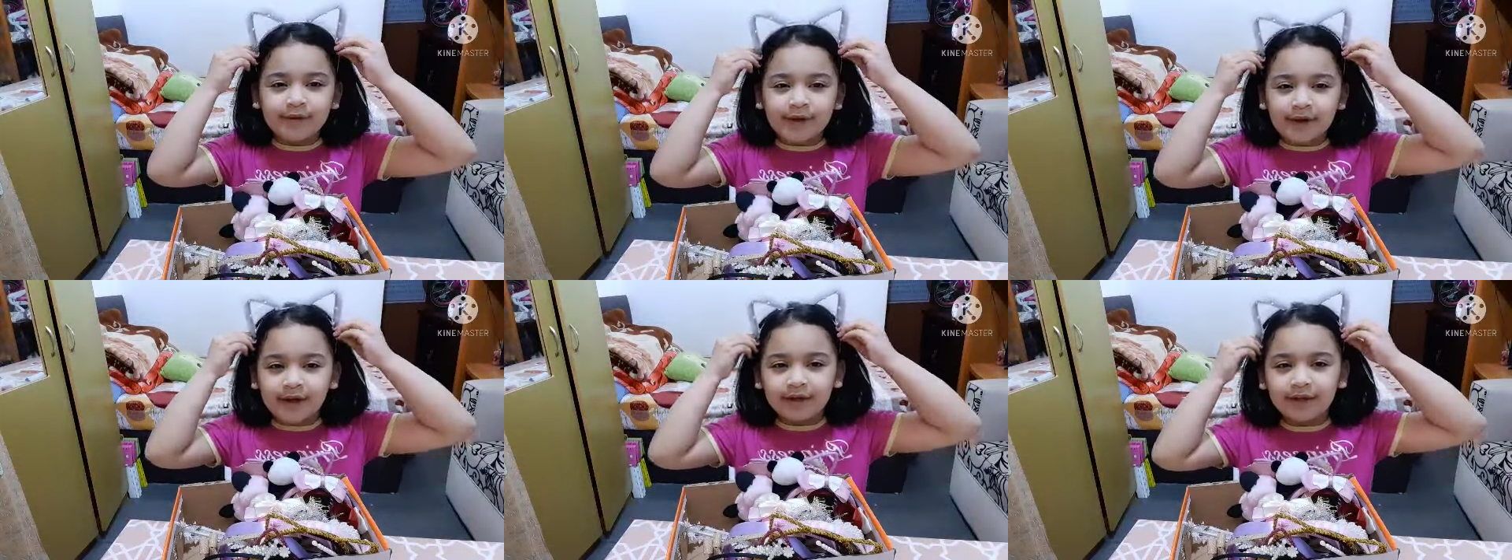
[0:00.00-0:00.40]

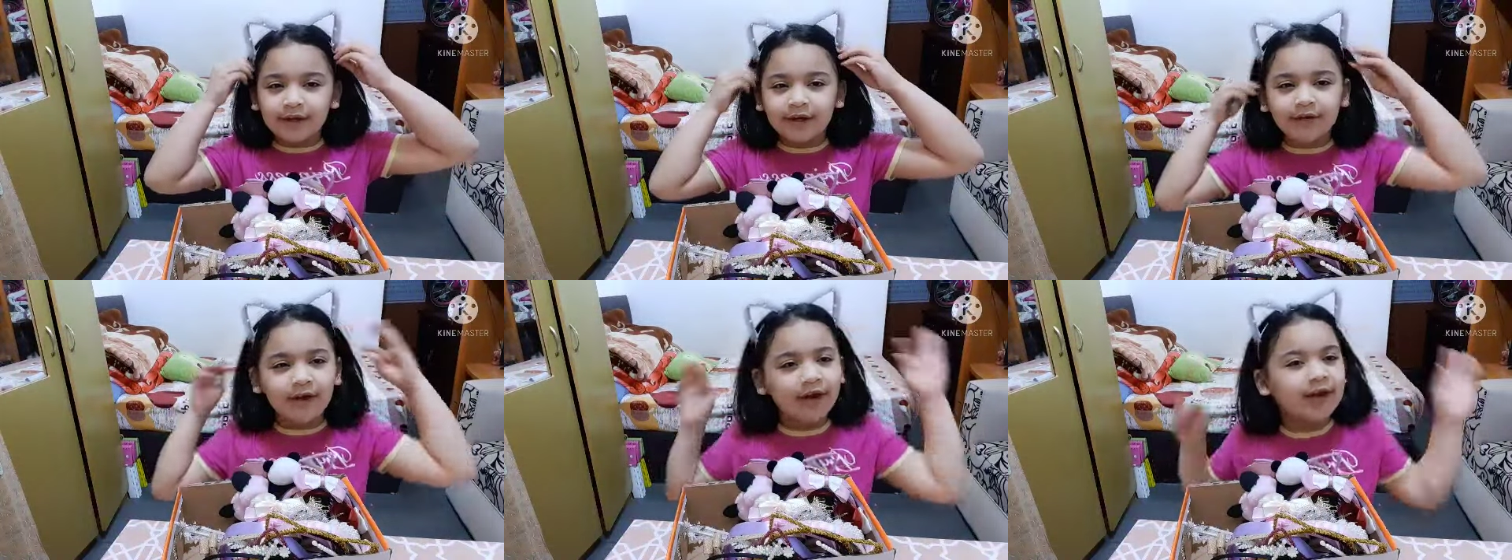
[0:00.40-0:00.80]
And the
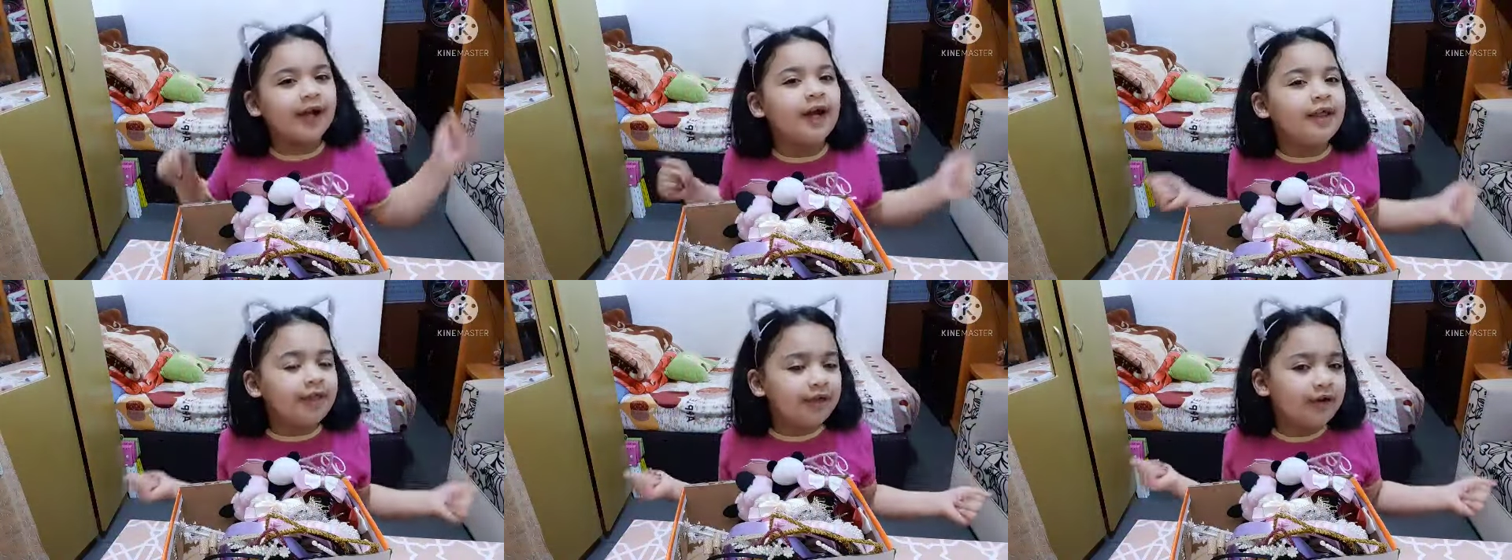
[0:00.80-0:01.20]
gray.
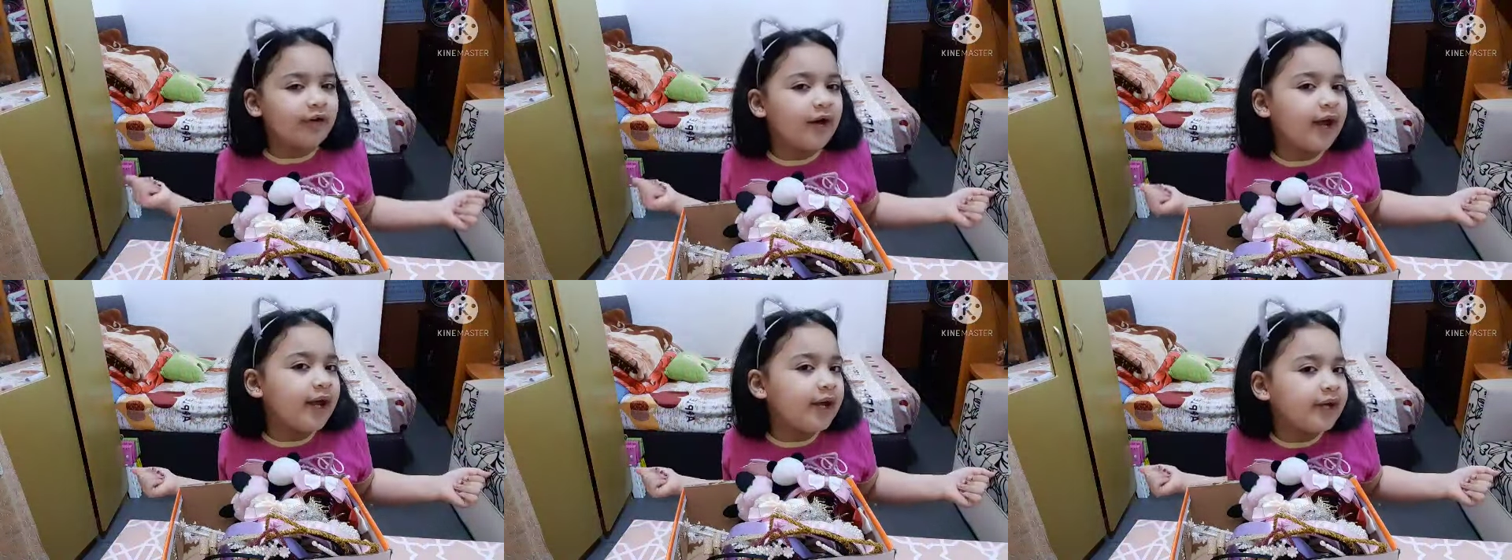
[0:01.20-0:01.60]
The
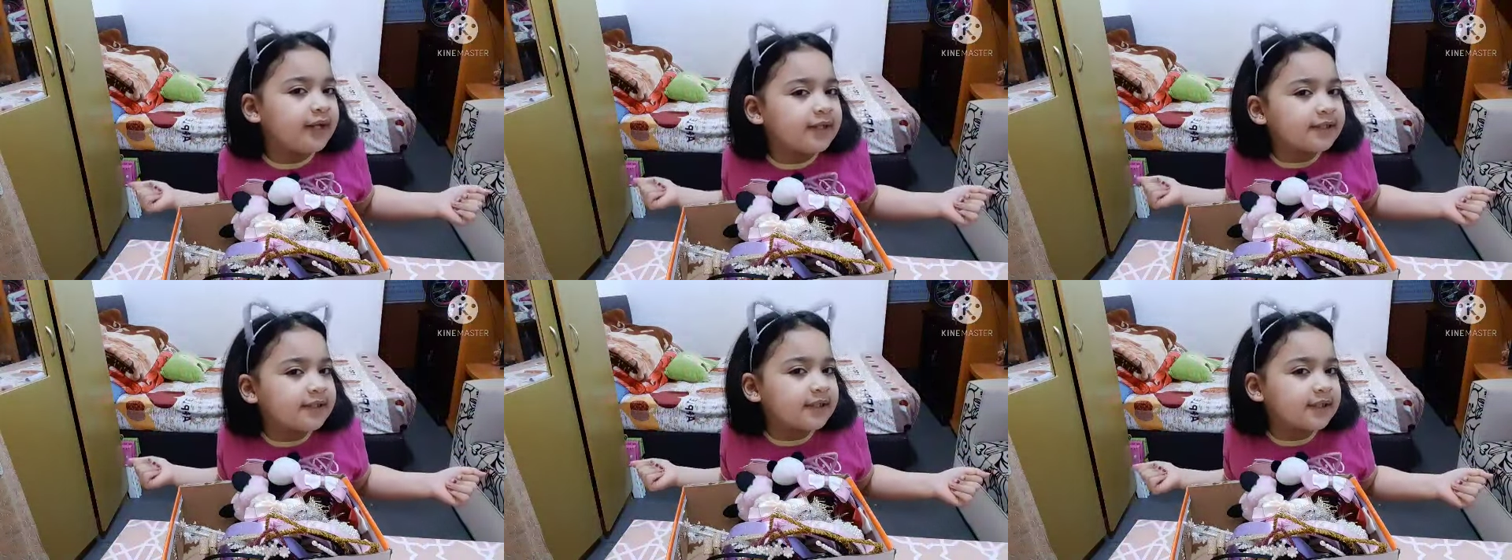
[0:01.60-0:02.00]
gray
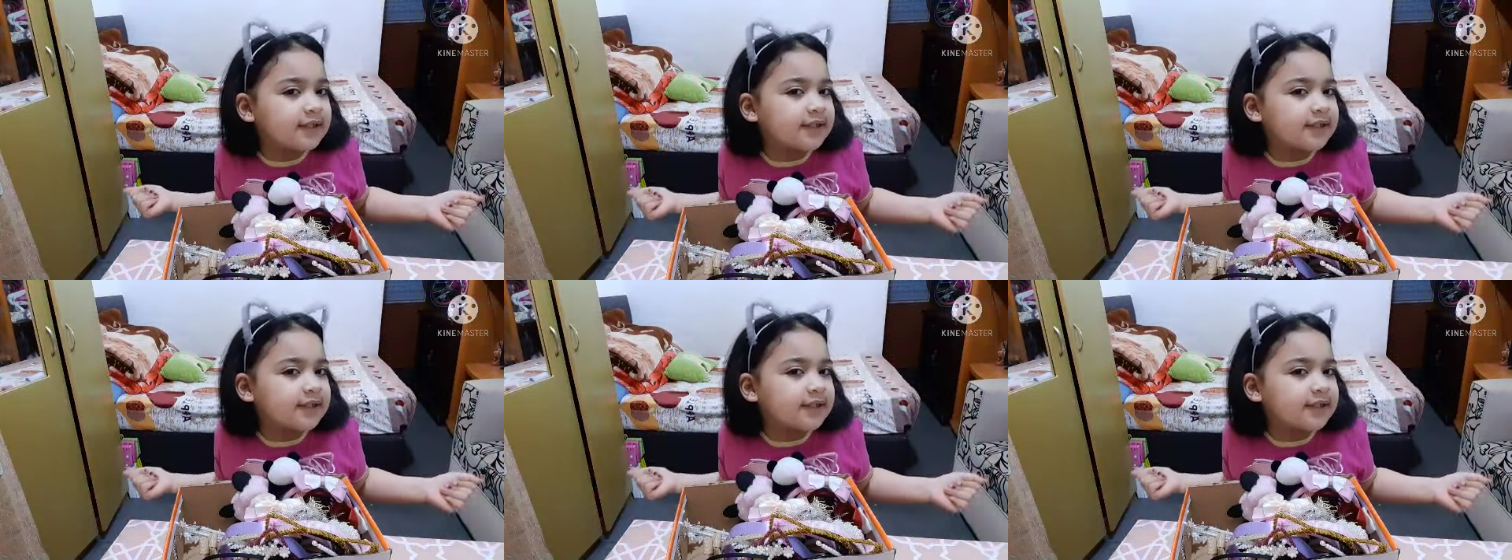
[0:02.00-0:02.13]
is the